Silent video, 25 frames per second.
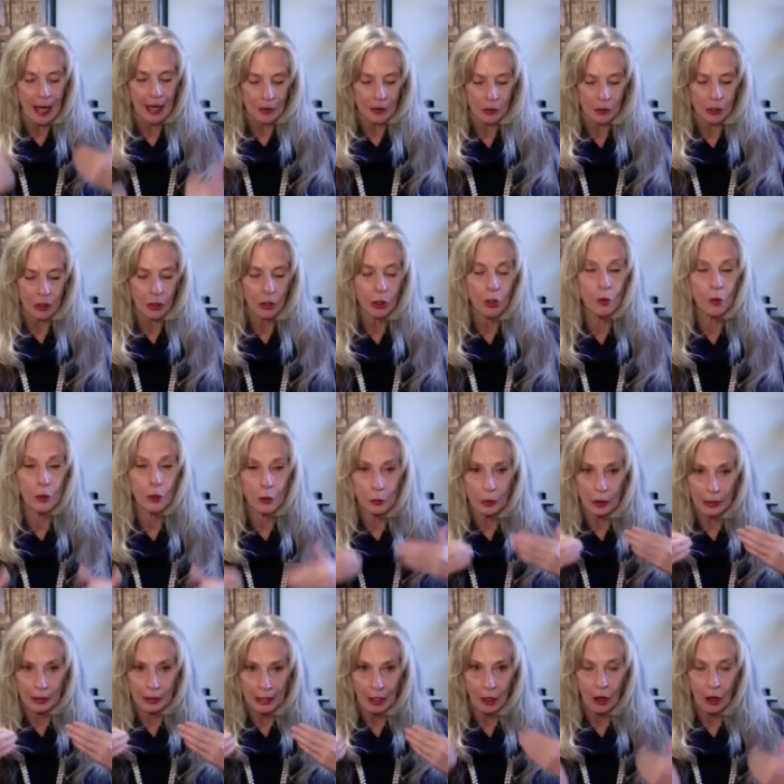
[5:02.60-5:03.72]
actually who we
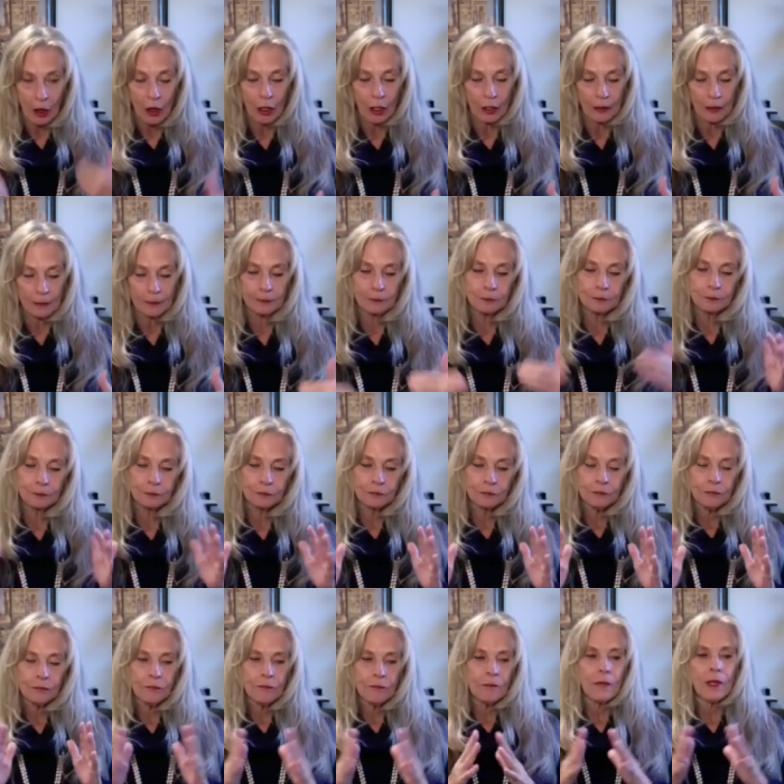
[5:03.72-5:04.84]
really are,
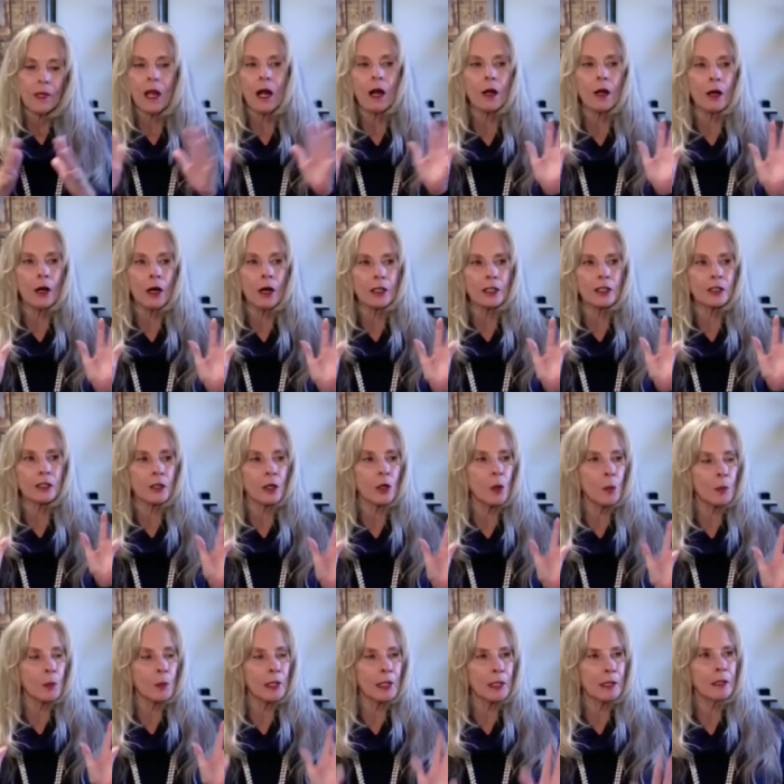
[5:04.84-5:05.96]
our heart is
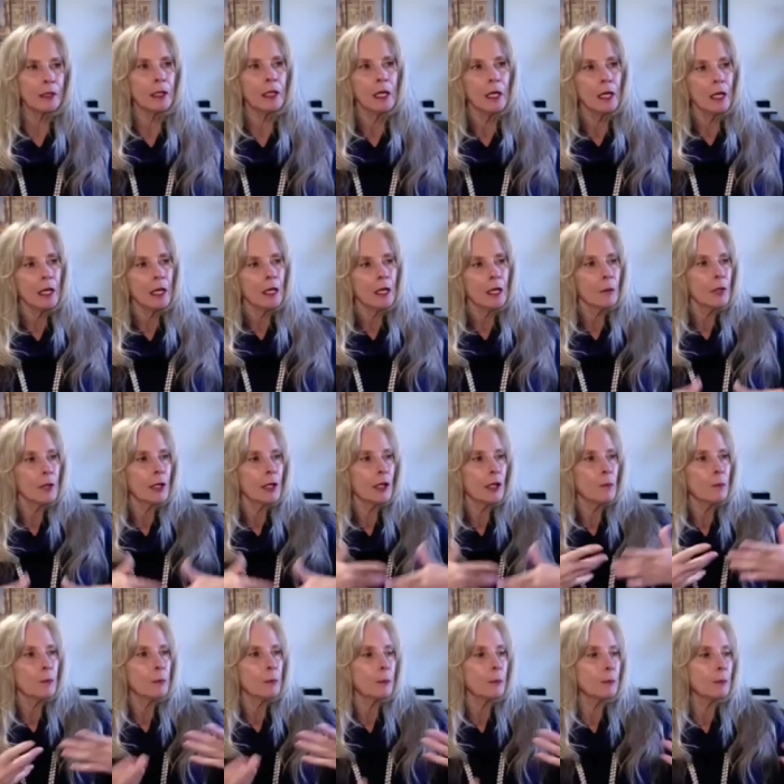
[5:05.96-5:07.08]
open. We
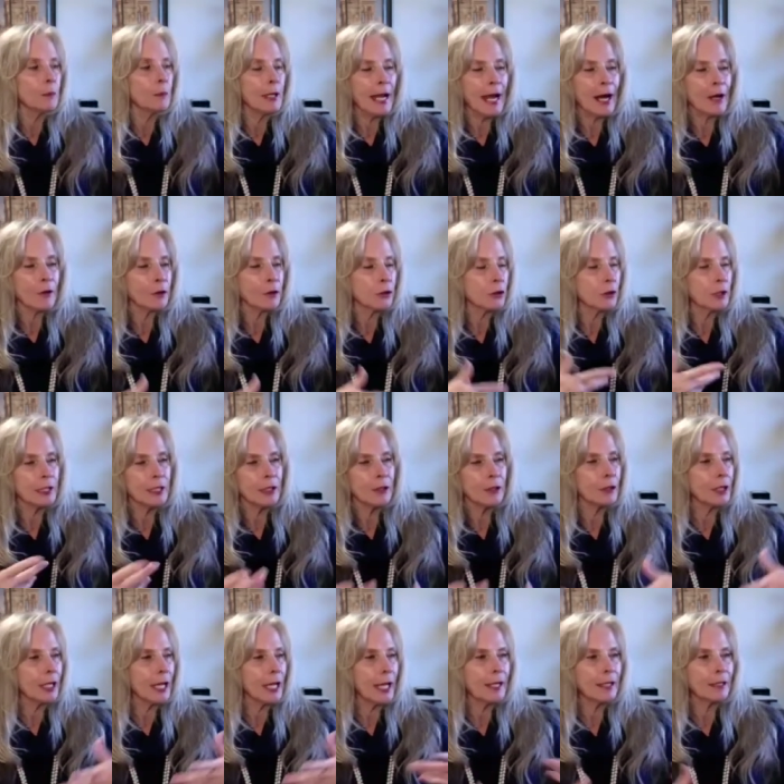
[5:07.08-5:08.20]
are naturally,
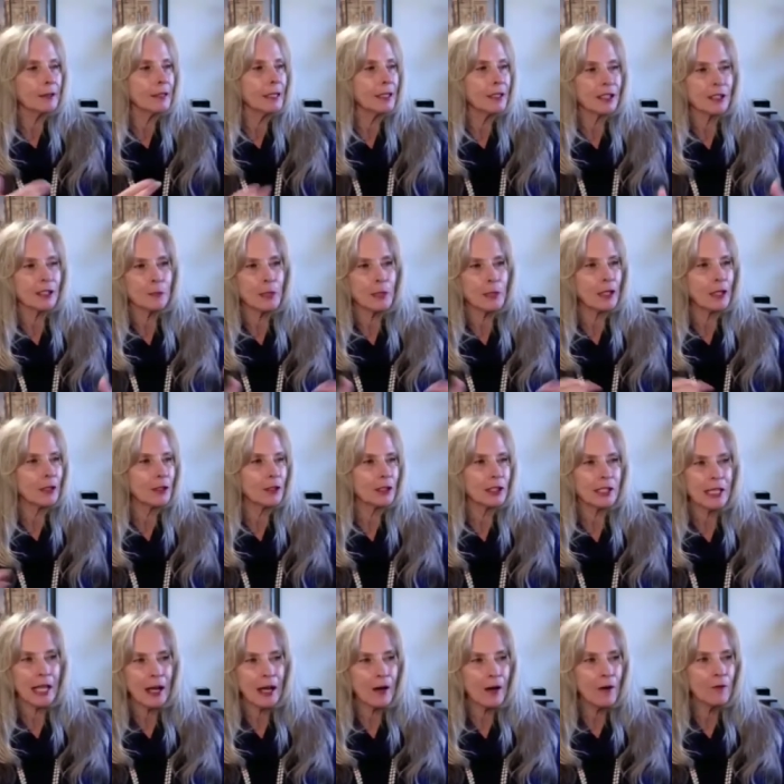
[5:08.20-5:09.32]
organically just being
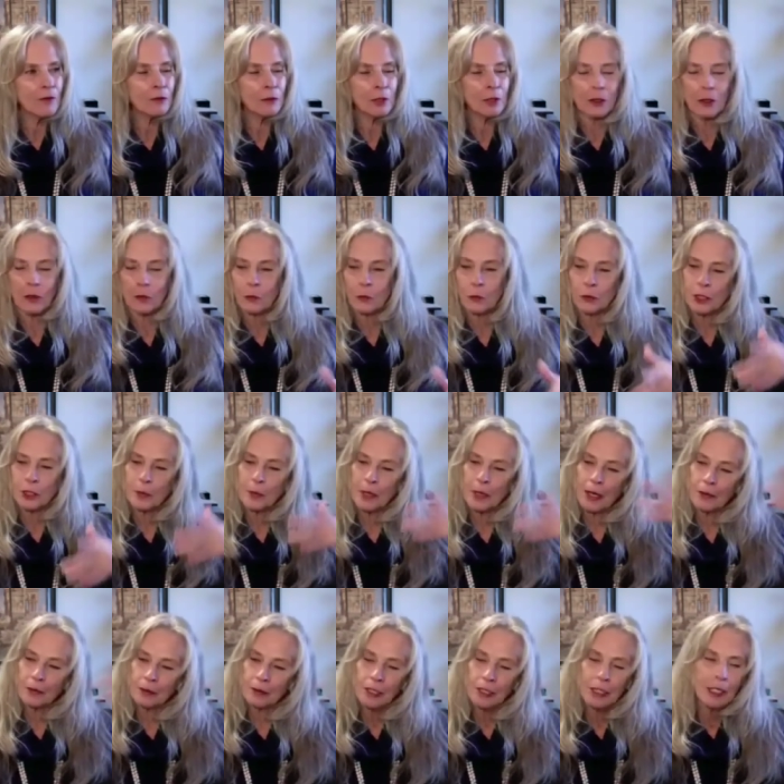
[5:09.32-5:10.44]
ourselves. We don't worry
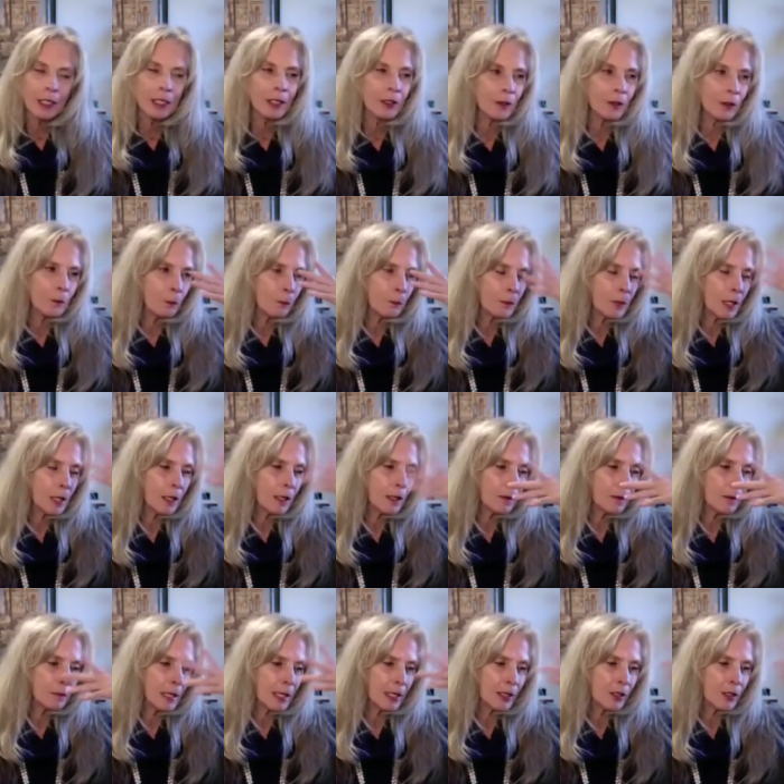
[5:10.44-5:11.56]
about,
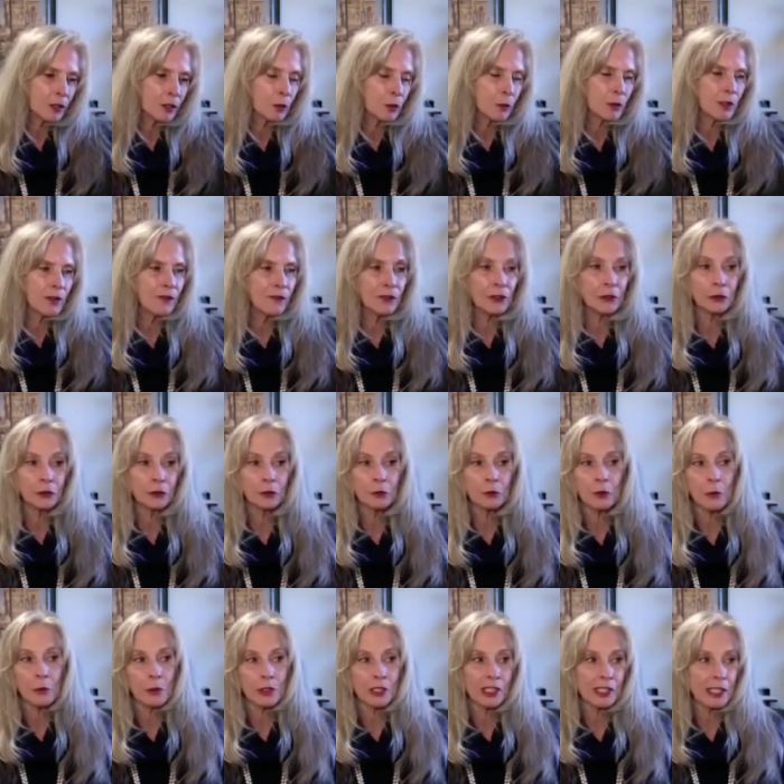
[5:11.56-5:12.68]
making sure we filter
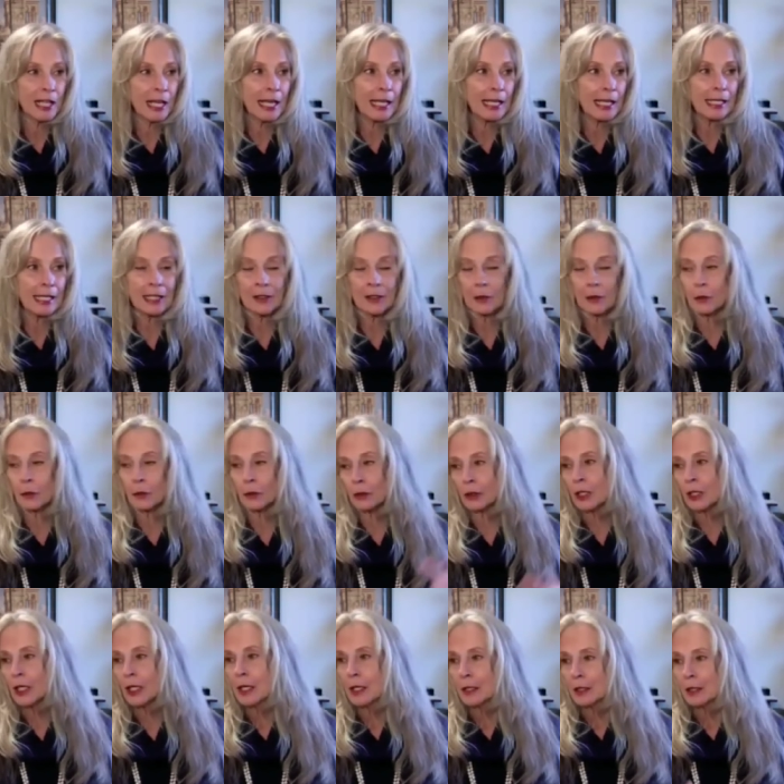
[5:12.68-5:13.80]
what we're saying
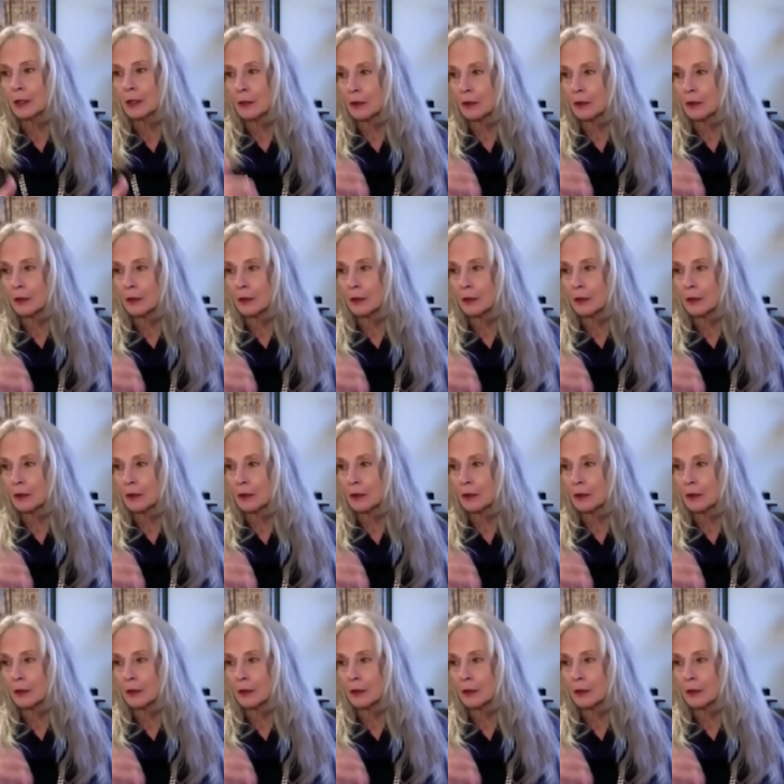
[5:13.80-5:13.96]
or,